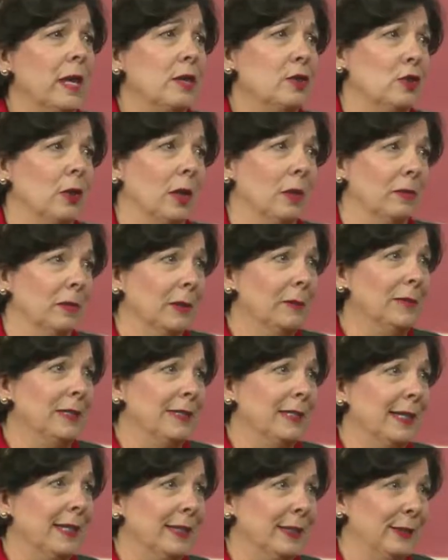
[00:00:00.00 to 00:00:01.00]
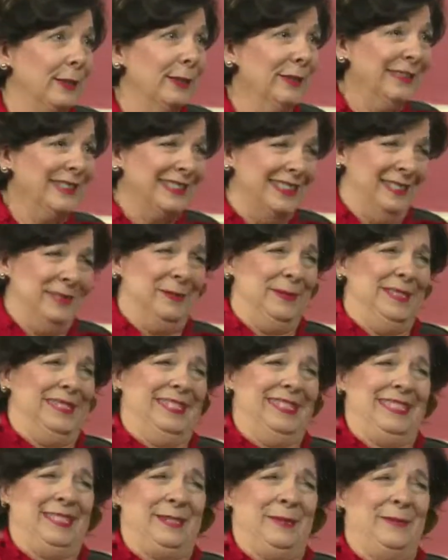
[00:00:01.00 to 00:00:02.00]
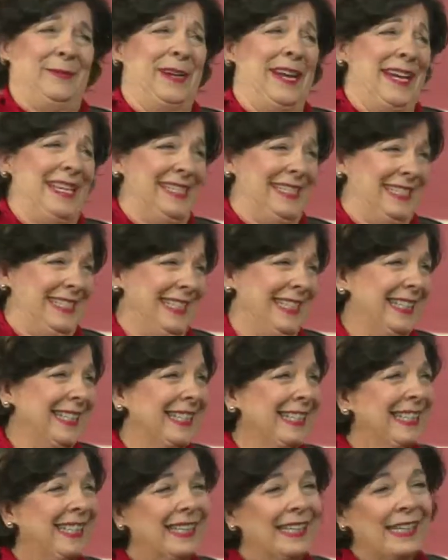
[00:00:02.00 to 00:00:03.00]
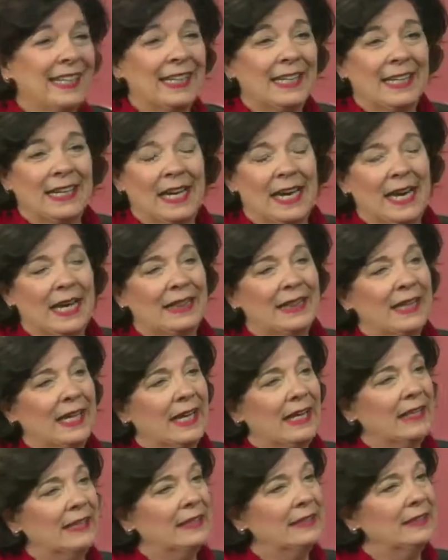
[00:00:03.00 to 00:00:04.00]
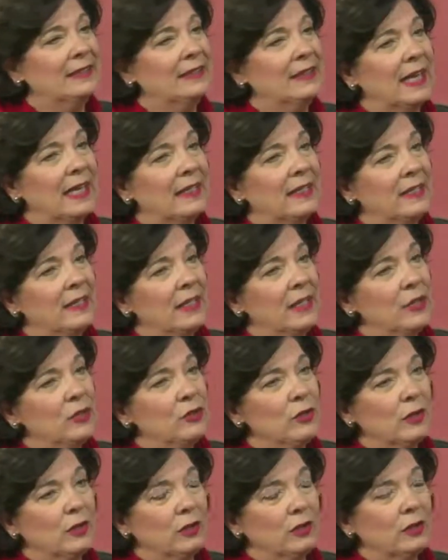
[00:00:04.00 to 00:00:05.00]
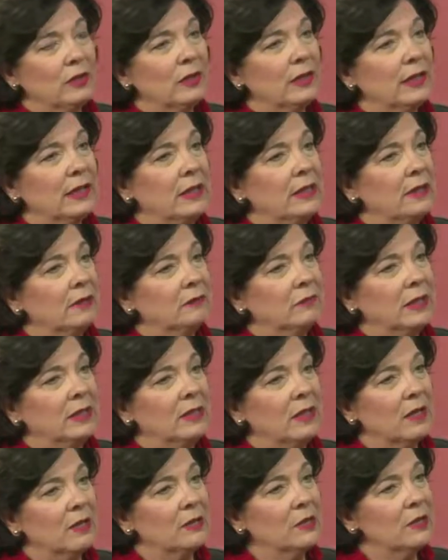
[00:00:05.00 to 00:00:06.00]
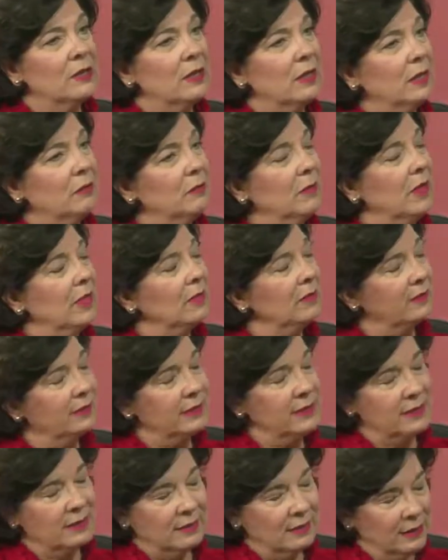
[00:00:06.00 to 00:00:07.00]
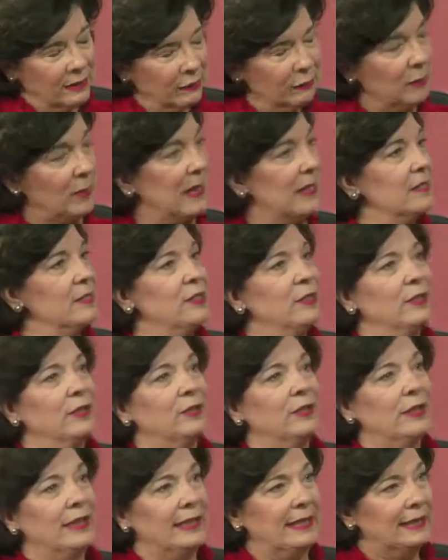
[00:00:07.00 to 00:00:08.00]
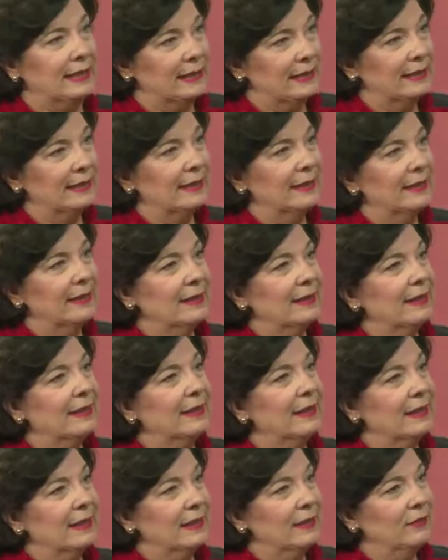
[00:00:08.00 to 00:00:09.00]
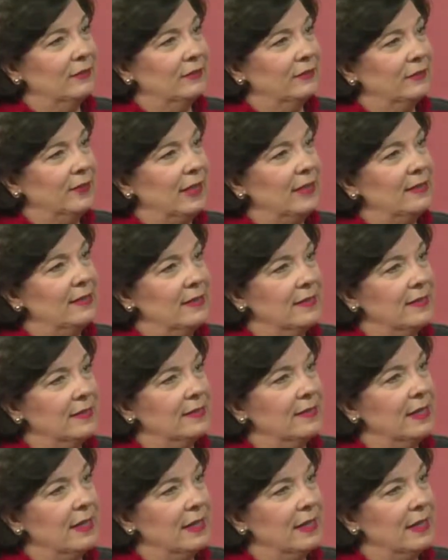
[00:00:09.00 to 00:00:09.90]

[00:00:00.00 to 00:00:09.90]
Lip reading: job, let me tell you. It was crazy. And then at the age of 30, my doctor said I'm not going to live past 30 if I didn't